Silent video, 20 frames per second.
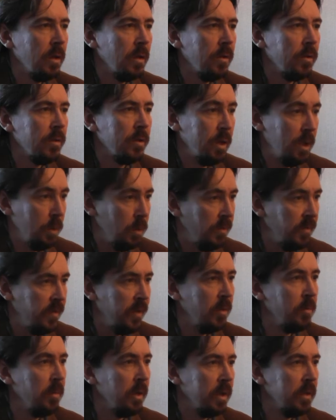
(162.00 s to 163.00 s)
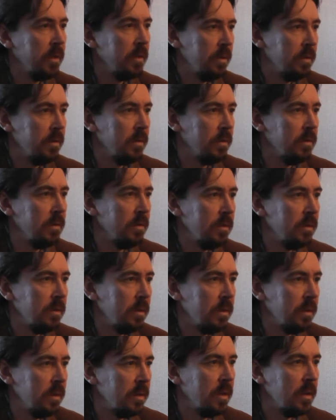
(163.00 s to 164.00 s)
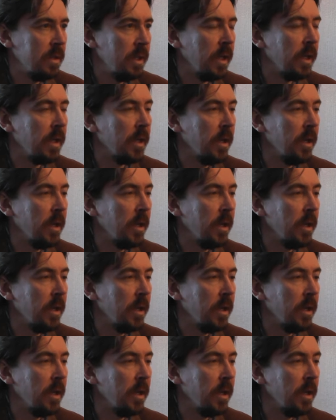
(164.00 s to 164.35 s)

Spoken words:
So they were filming the dig,